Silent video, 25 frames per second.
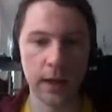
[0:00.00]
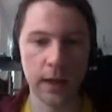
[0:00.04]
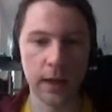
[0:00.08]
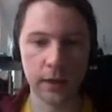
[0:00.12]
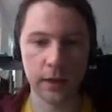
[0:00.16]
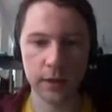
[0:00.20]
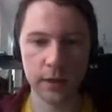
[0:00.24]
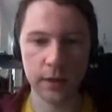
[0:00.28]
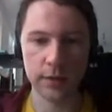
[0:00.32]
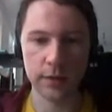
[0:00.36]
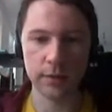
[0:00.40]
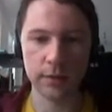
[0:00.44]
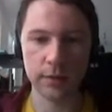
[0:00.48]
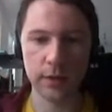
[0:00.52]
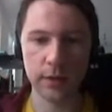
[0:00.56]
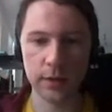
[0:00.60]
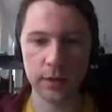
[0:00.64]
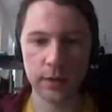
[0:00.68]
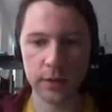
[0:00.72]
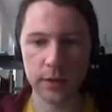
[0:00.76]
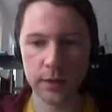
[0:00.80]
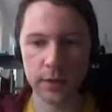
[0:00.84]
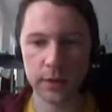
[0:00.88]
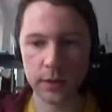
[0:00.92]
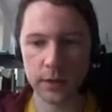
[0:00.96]
and this one
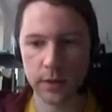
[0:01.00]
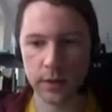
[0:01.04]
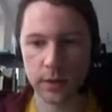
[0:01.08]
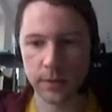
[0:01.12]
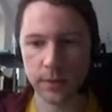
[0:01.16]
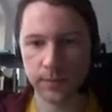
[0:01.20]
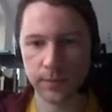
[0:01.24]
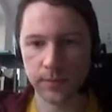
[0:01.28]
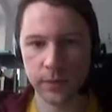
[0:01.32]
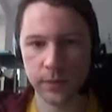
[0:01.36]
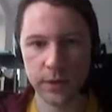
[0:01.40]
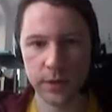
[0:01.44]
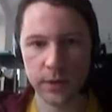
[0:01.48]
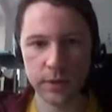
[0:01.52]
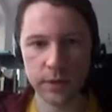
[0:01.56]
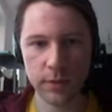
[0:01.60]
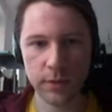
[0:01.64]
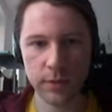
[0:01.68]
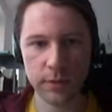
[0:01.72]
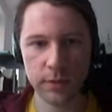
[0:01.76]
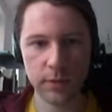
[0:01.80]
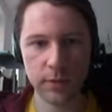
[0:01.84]
is C++,